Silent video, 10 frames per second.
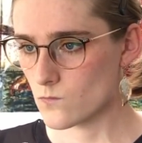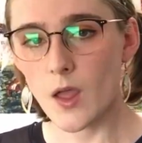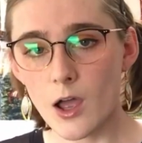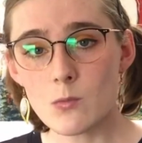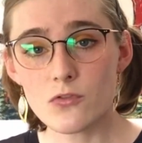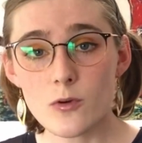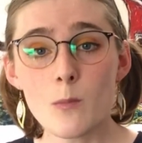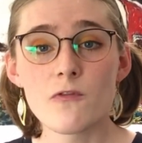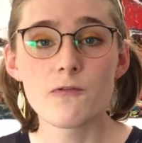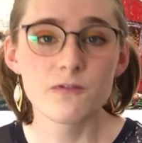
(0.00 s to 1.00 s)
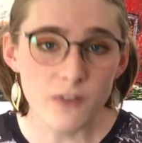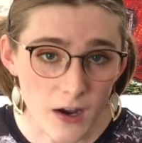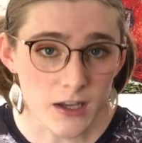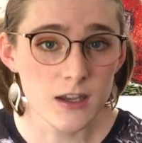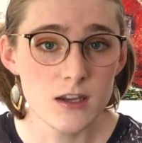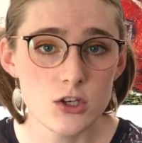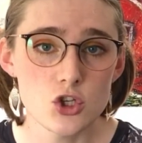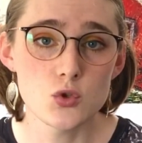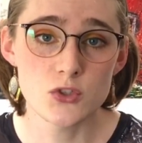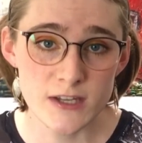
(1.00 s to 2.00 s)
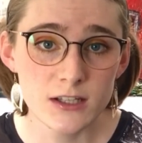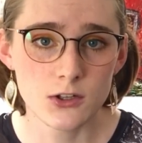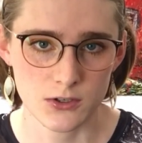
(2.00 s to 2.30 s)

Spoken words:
I'm from f***ing New Zealand.